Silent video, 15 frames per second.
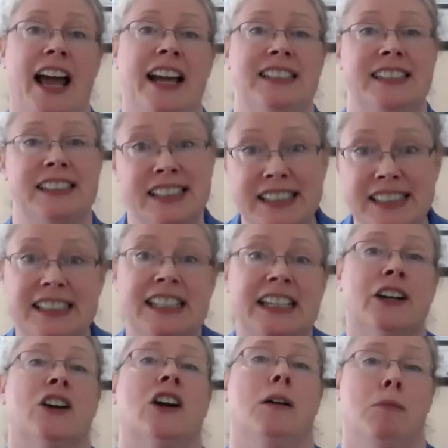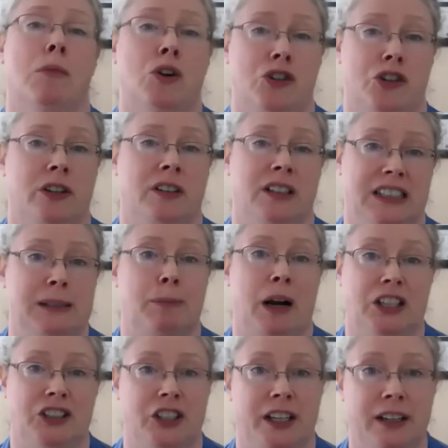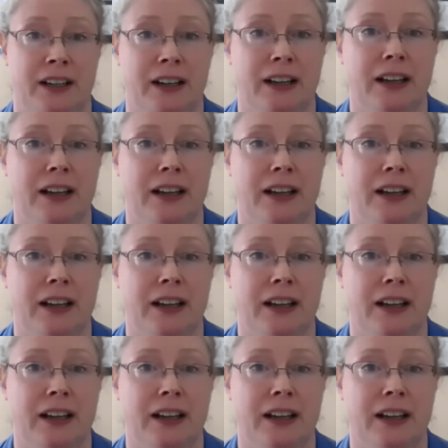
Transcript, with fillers: and sincere emotional expression.